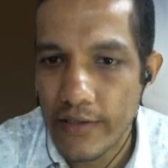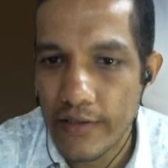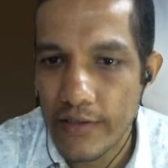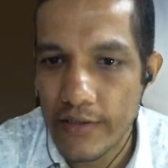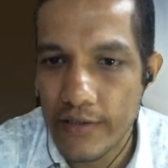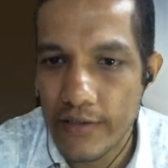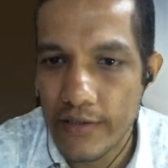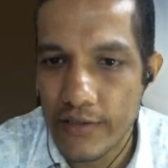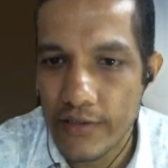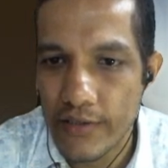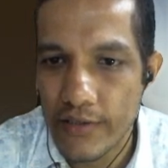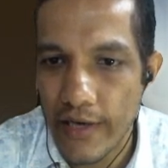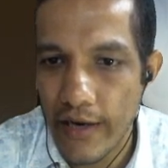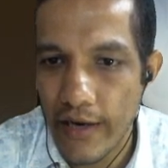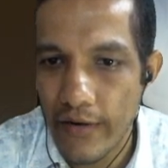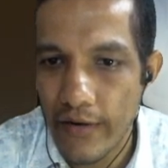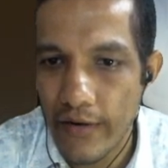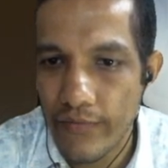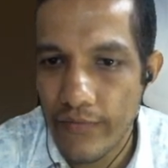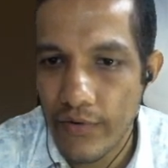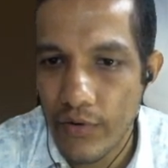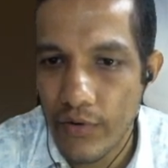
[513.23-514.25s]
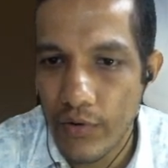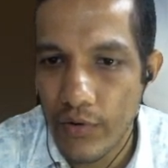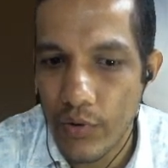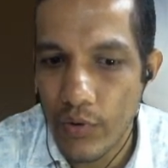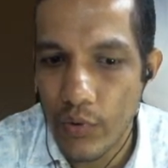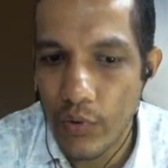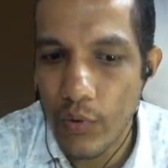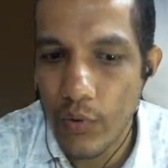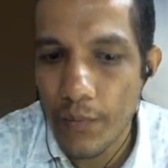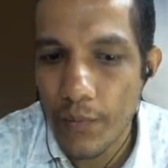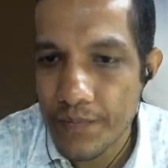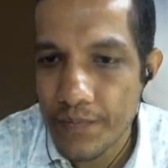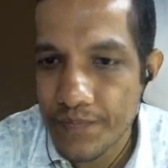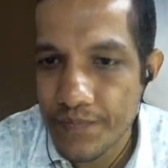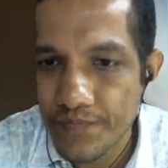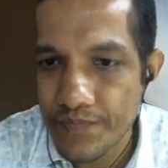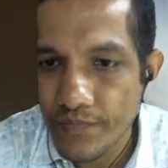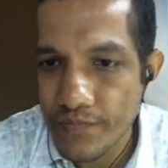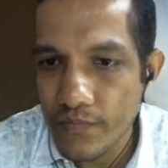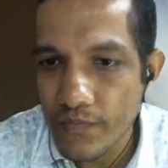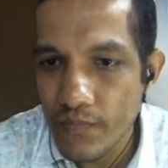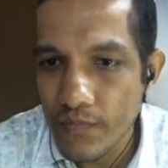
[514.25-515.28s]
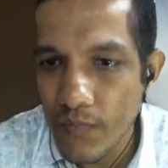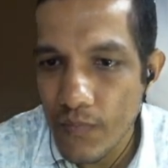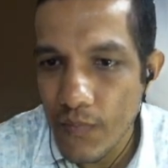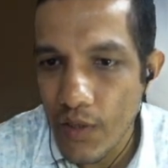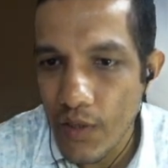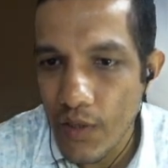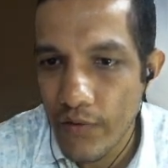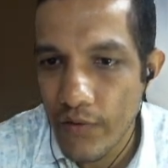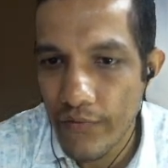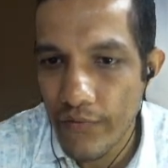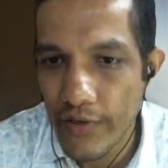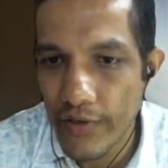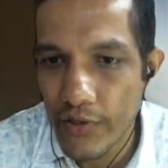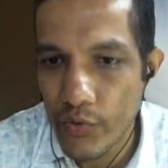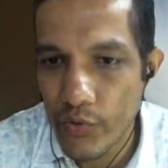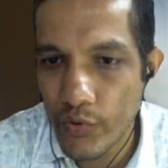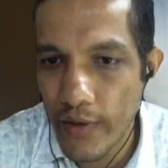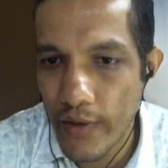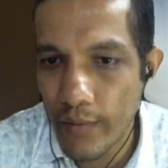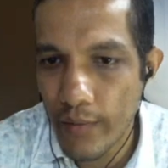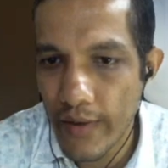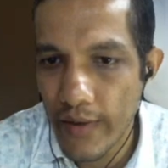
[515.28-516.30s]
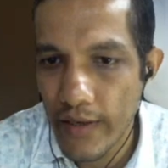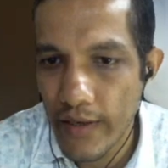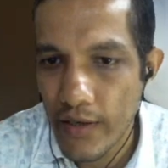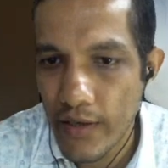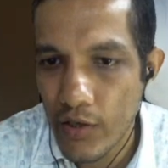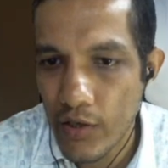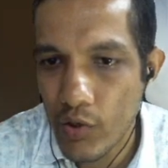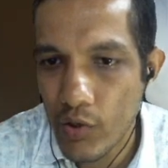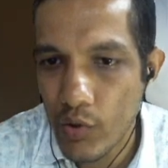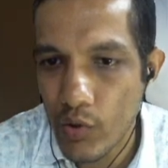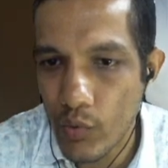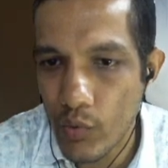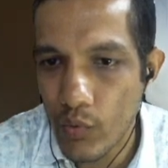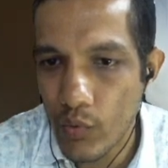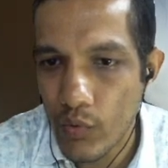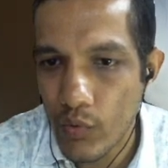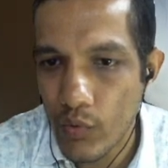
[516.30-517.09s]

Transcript: this is F rho V square by 2.